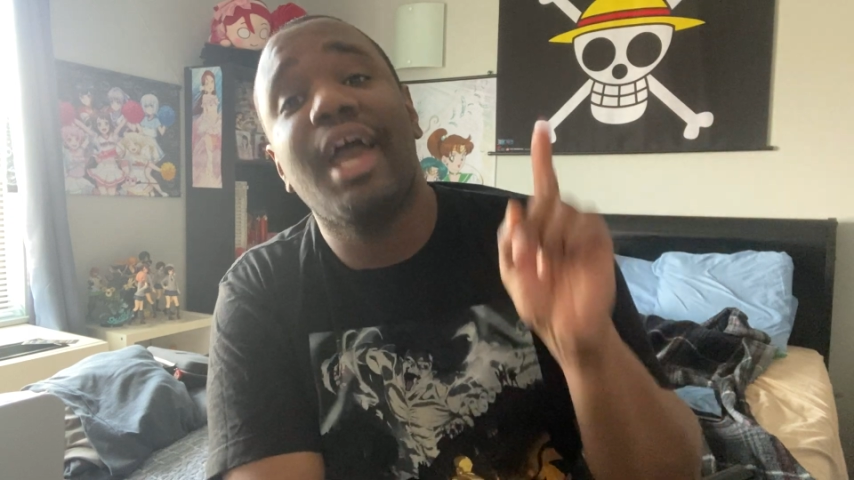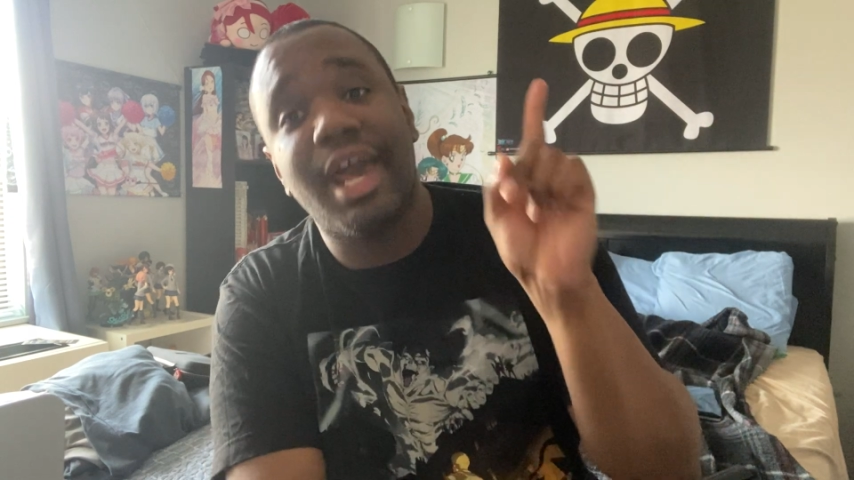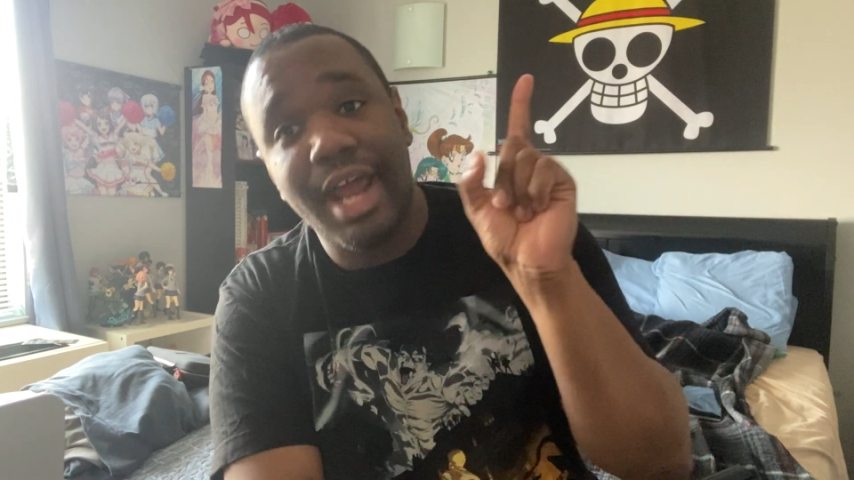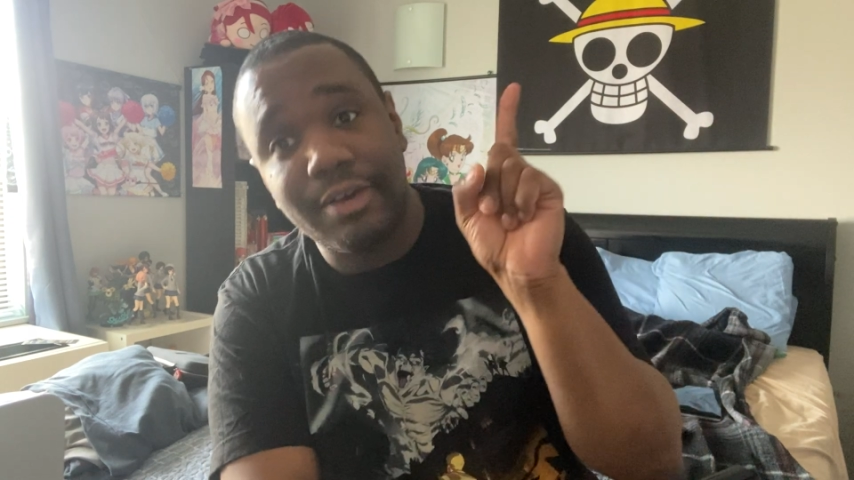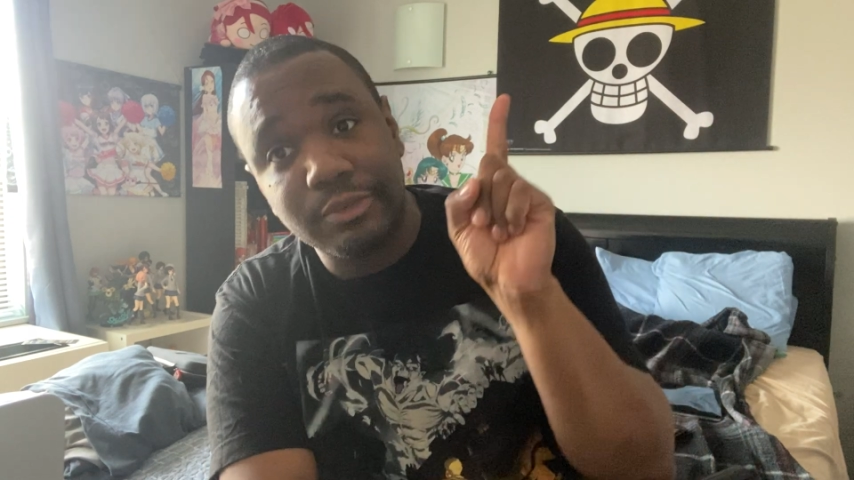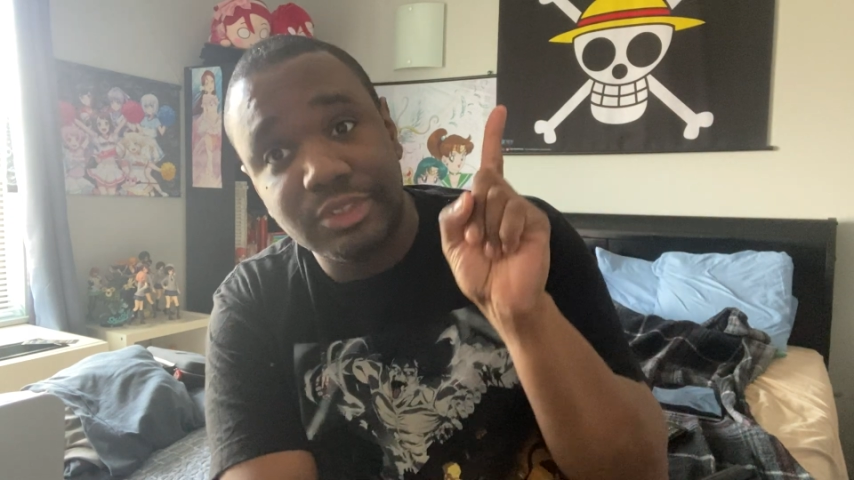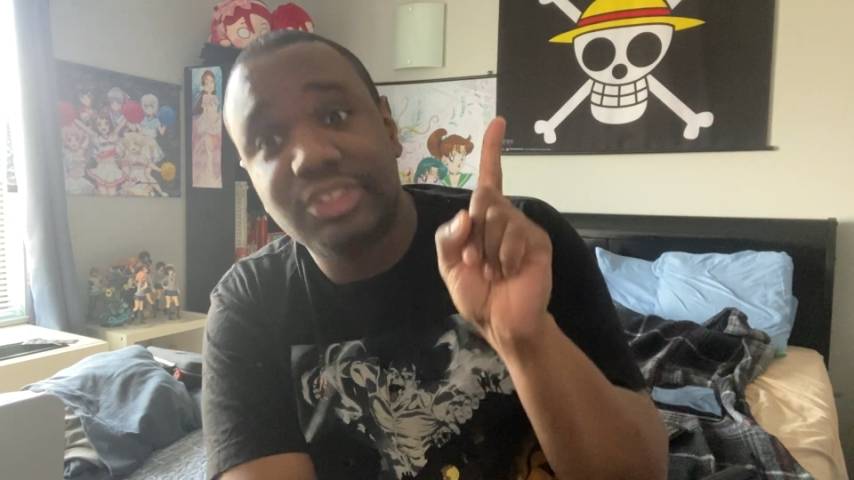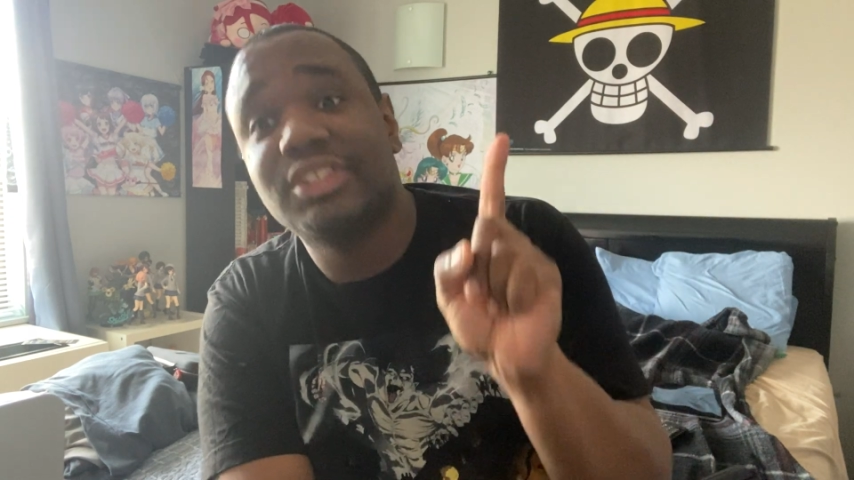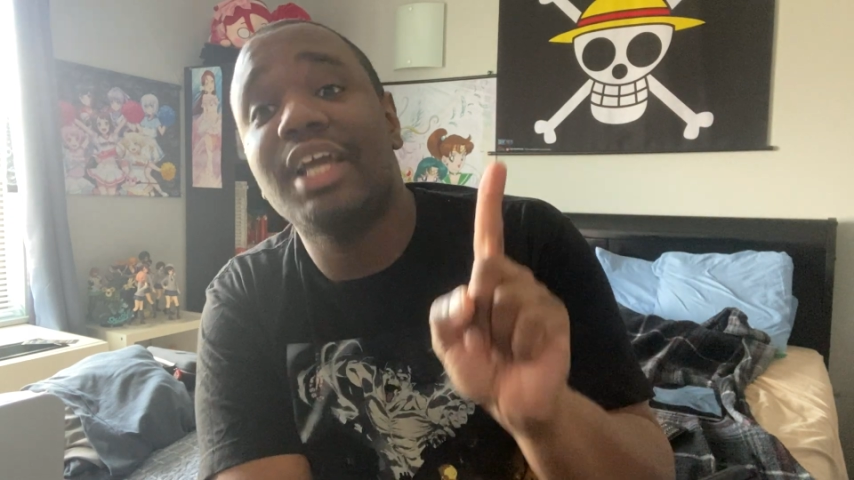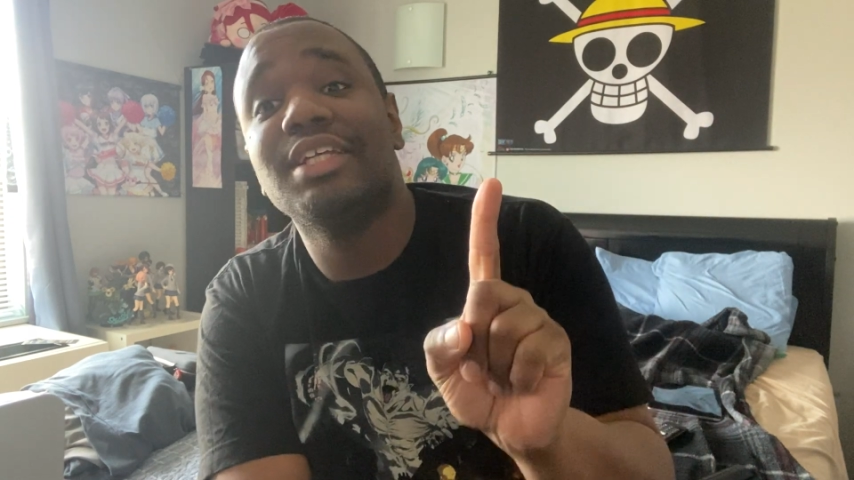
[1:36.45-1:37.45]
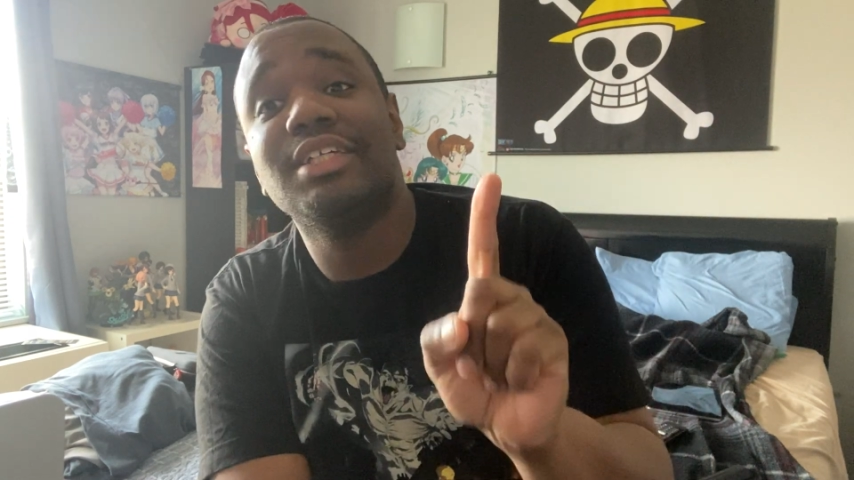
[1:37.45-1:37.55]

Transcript: and I will say